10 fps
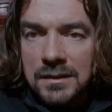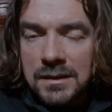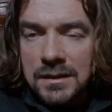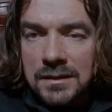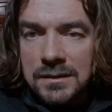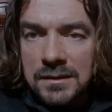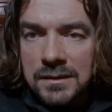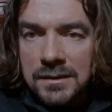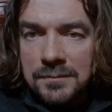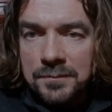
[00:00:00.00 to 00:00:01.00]
and
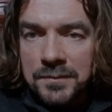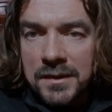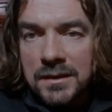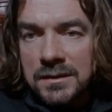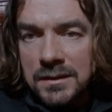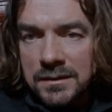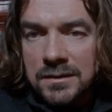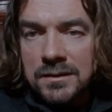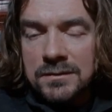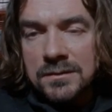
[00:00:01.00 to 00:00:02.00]
I did
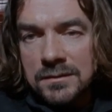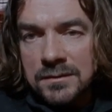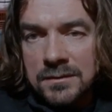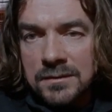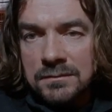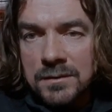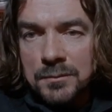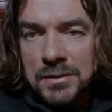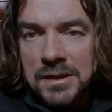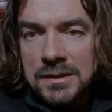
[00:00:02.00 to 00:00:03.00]

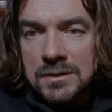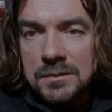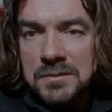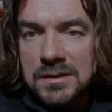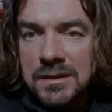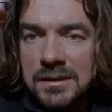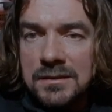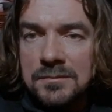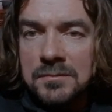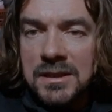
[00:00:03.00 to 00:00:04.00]
reply to him
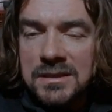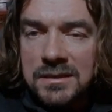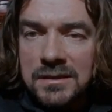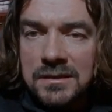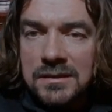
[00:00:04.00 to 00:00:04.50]
saying, Martin,